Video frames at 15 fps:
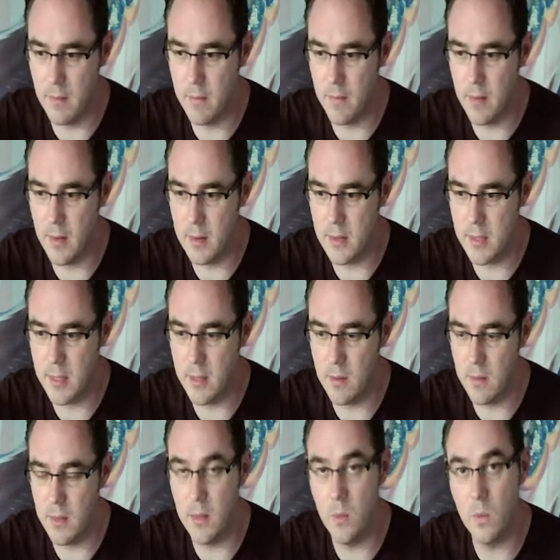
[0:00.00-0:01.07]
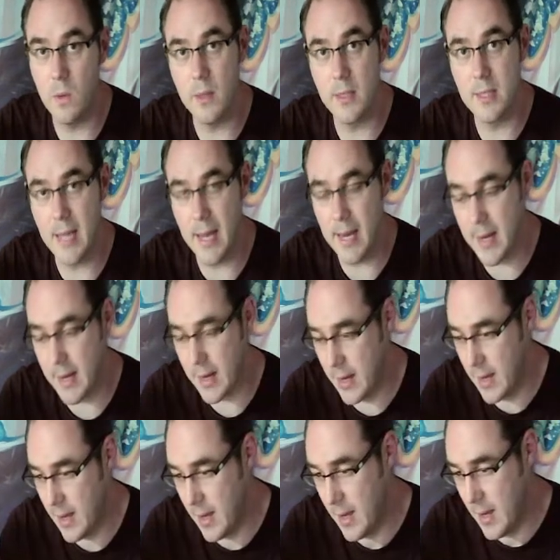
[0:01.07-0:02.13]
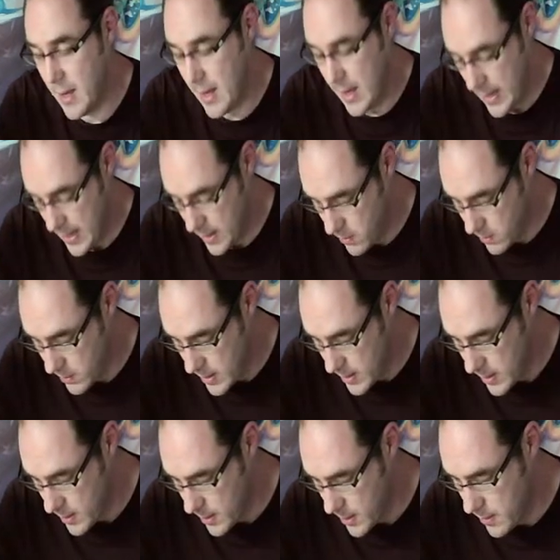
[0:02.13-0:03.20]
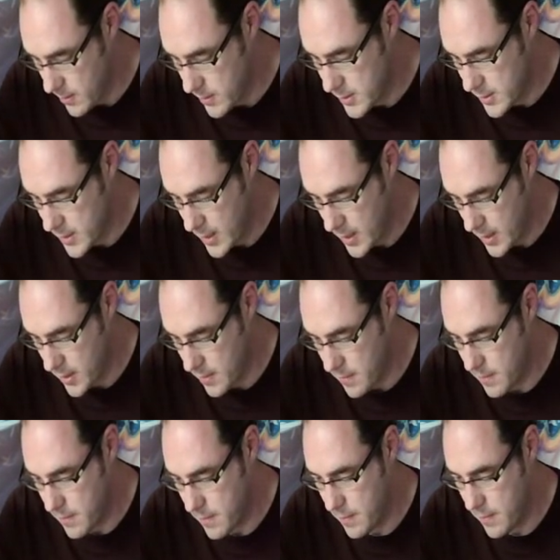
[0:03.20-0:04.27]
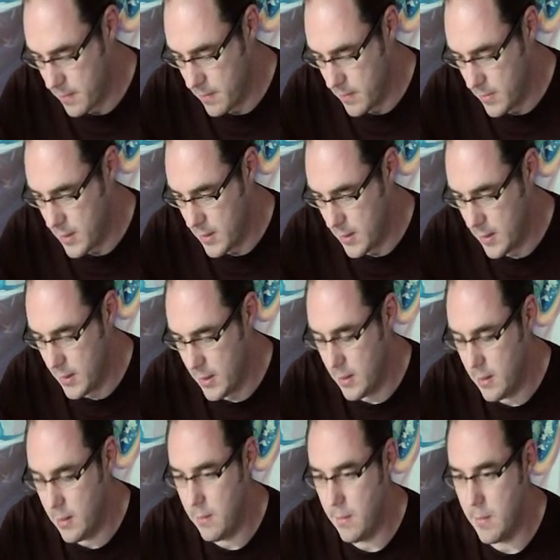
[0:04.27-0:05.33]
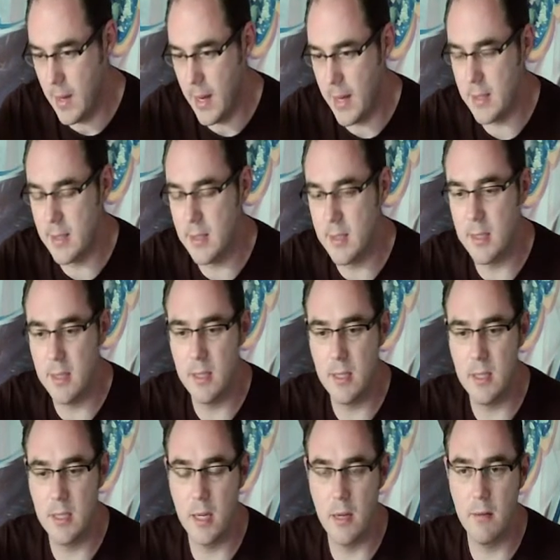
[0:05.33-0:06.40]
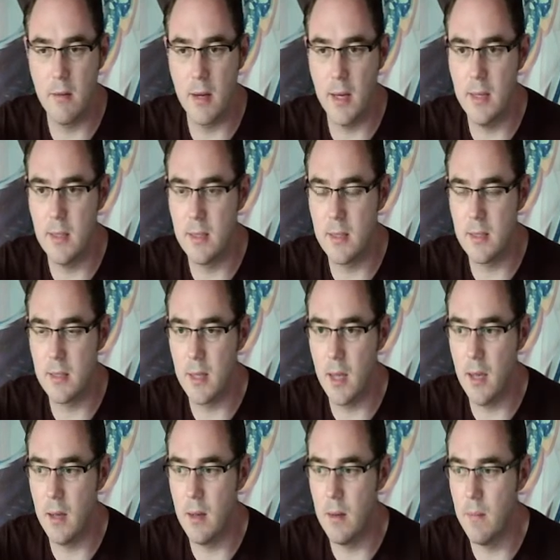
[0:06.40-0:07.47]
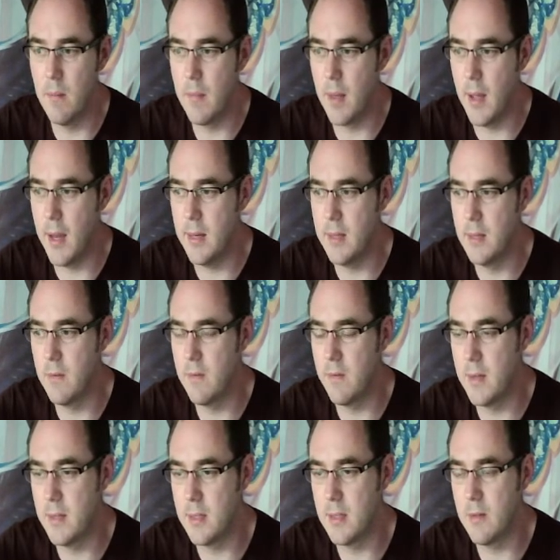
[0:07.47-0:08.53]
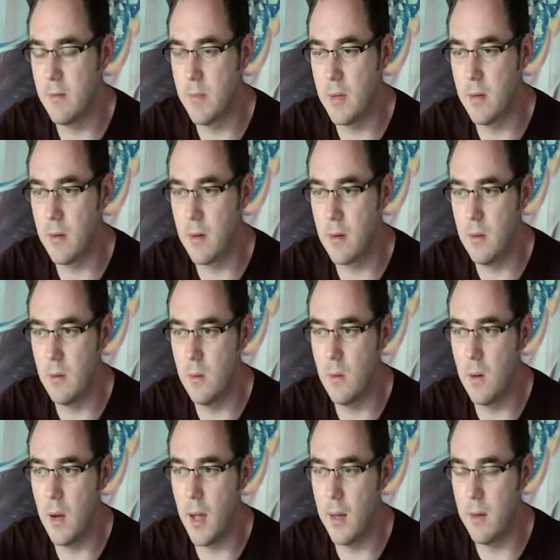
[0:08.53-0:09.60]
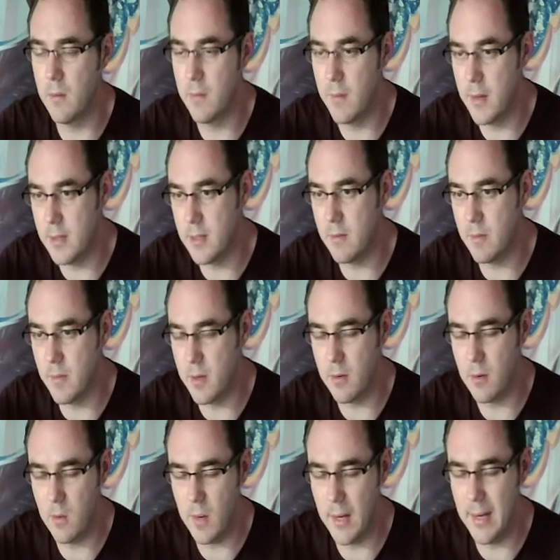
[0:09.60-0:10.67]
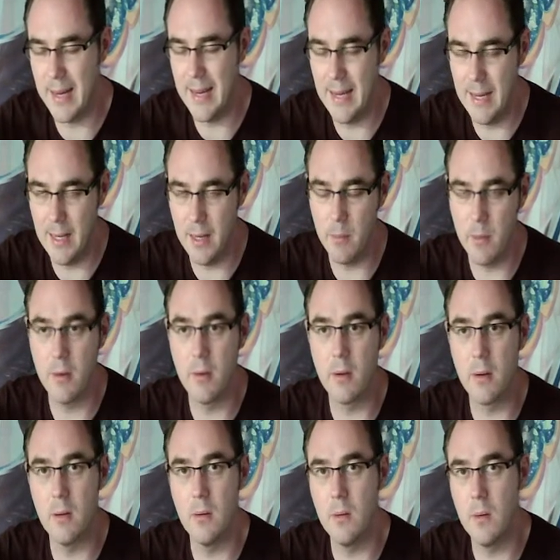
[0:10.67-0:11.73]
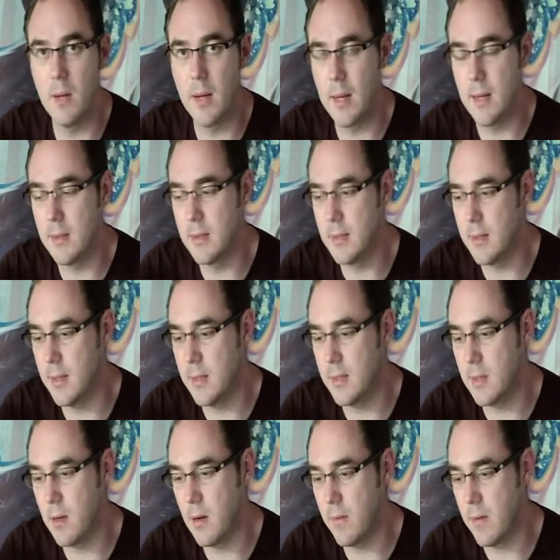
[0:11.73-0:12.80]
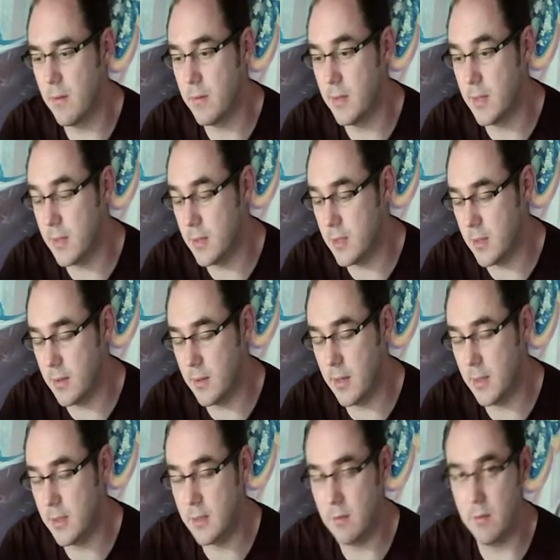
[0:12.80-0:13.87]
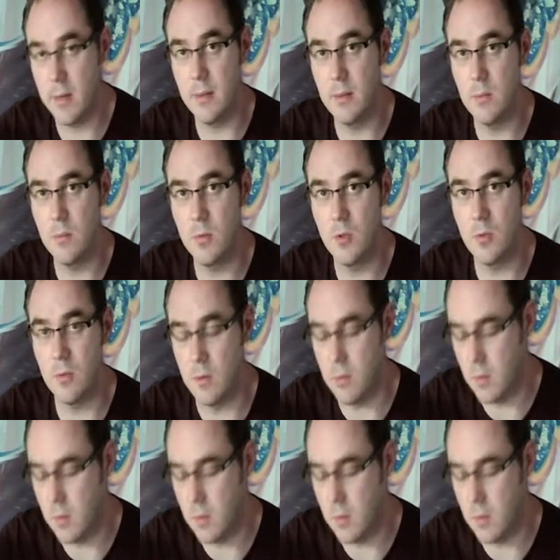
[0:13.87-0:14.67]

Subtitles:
skill that you want to take. And on that note, the Exorcist generates a defensive miracle, an offensive miracle, and a healing miracle at the start of every dungeon, and it's a random draw